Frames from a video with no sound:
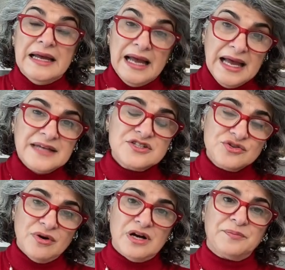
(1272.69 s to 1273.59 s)
As
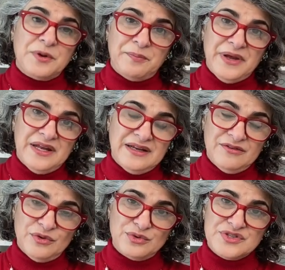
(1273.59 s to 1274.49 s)
you are preparing
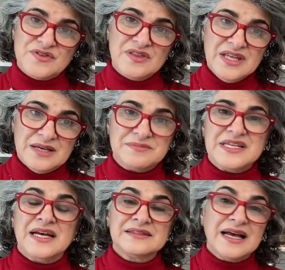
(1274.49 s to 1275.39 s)
those themes
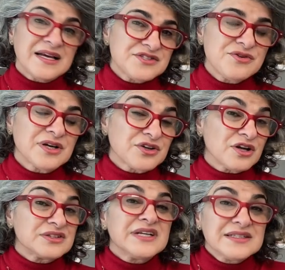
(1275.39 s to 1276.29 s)
and as you are
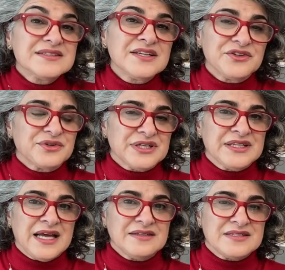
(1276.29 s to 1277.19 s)
conducting your
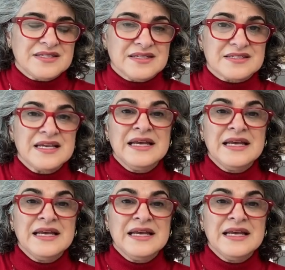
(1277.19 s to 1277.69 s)
analysis,